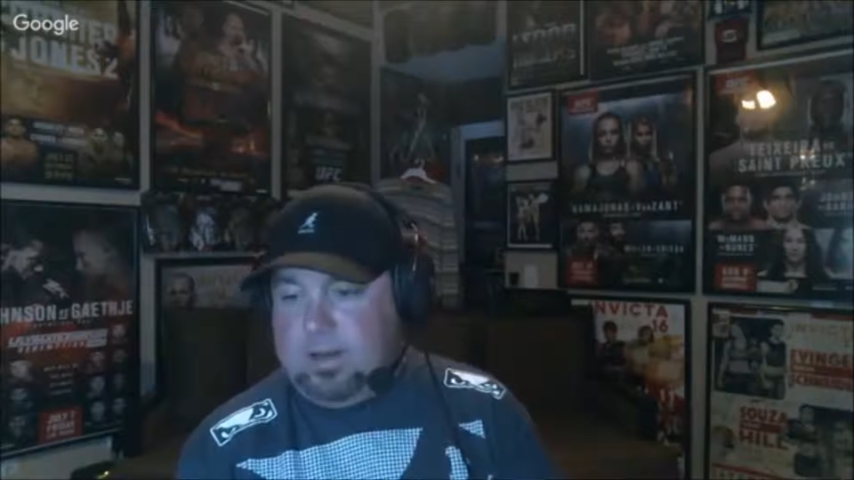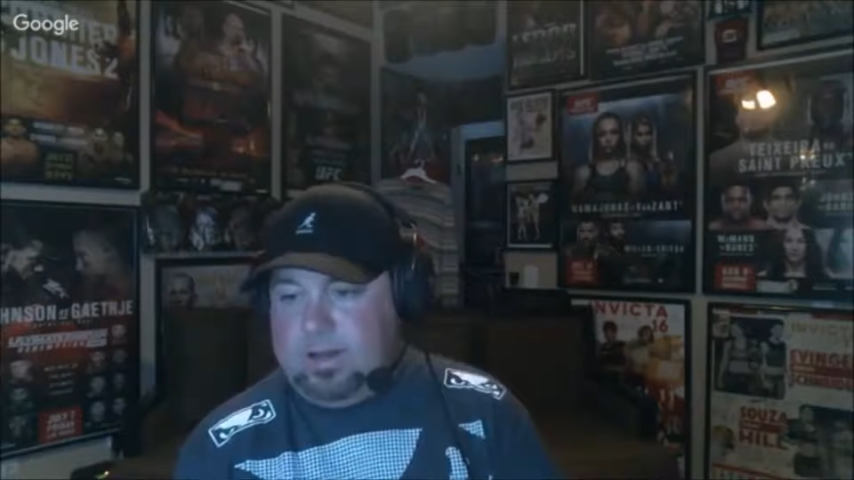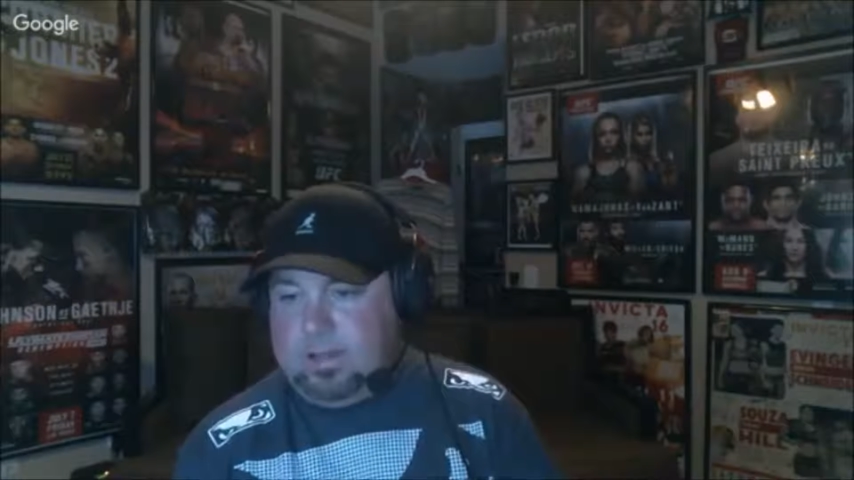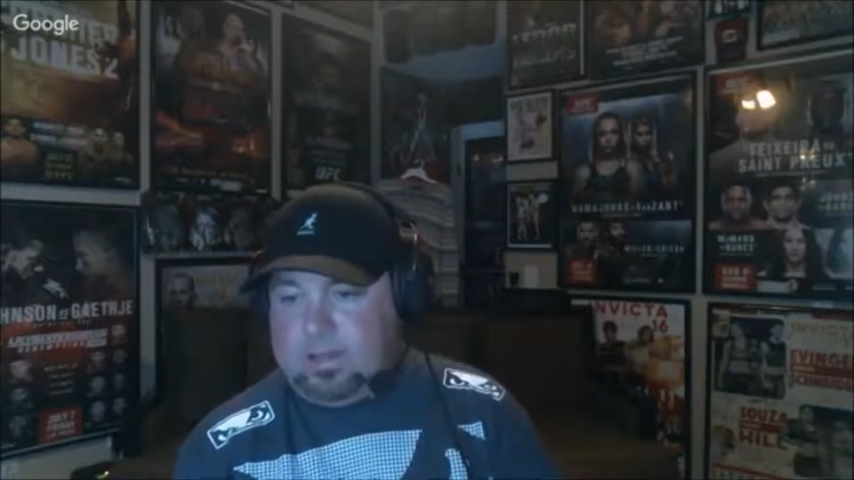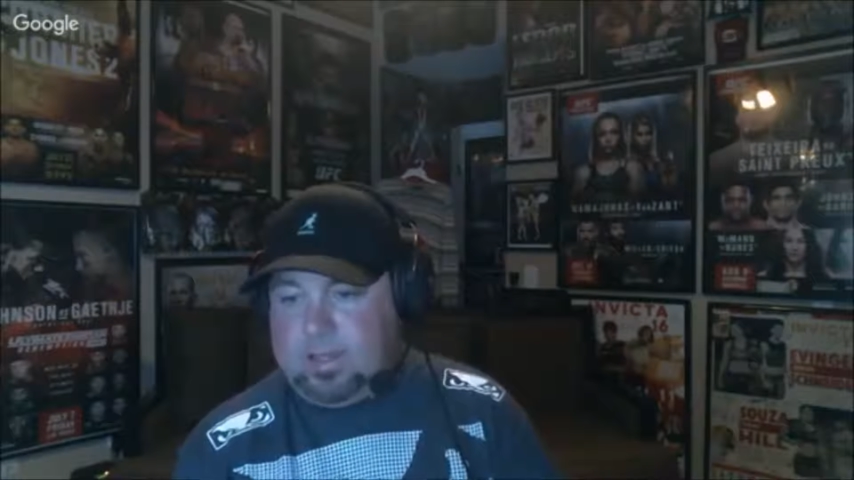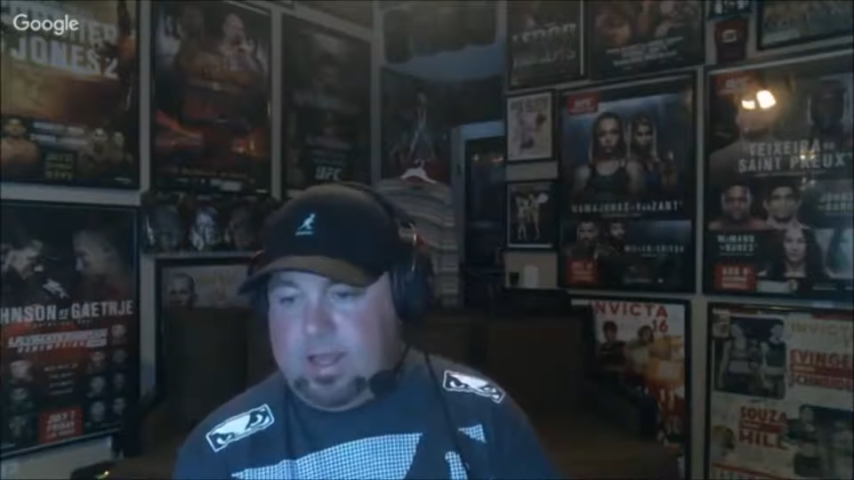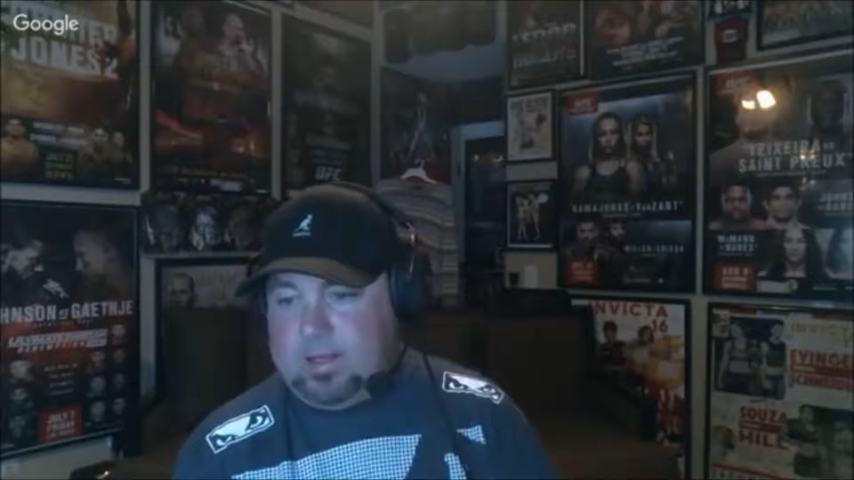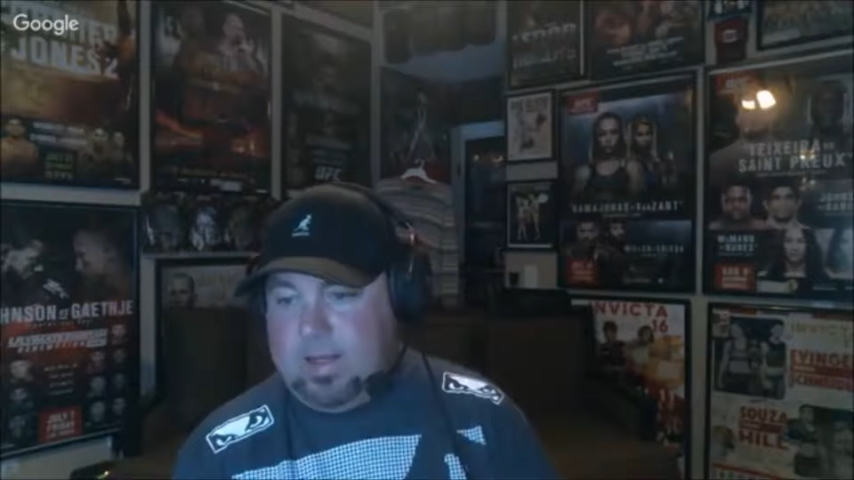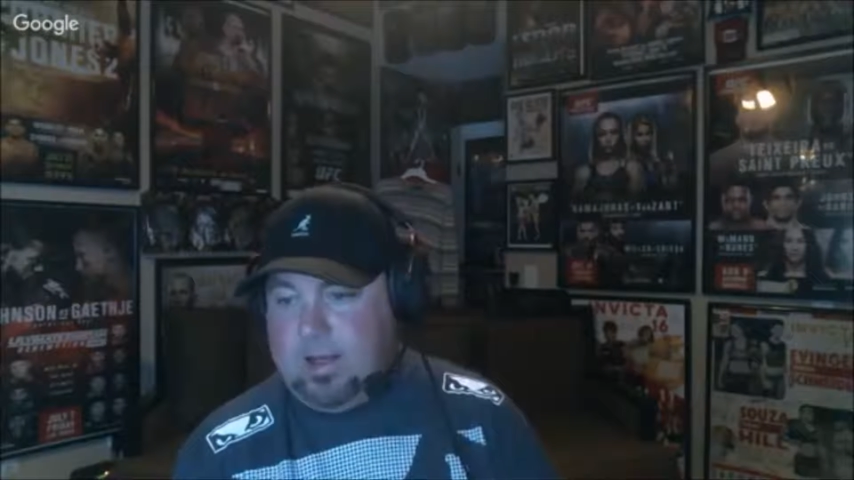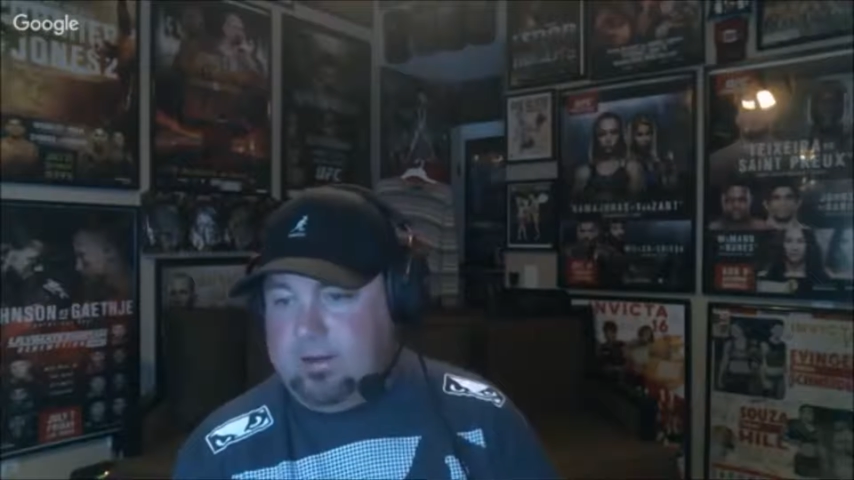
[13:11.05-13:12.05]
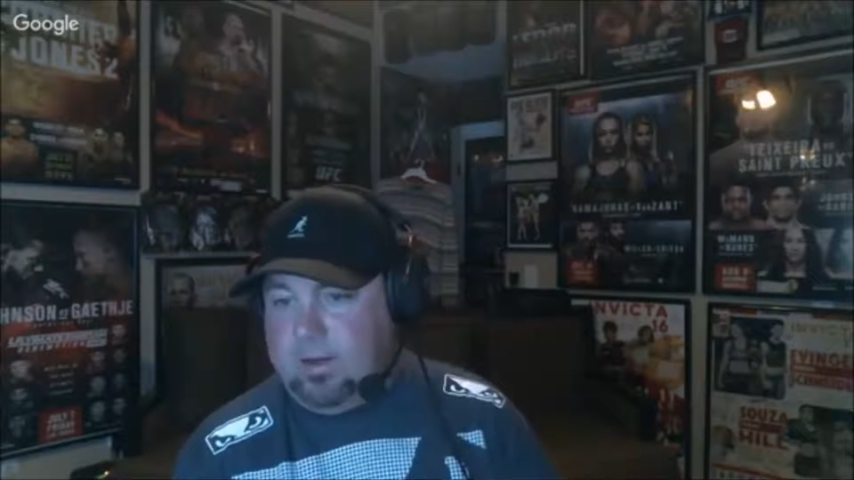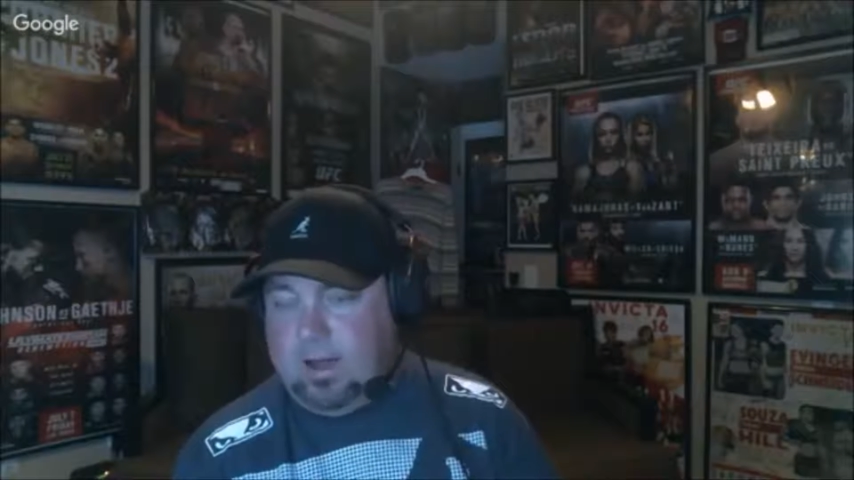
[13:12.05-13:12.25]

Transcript: didn't get the takedown.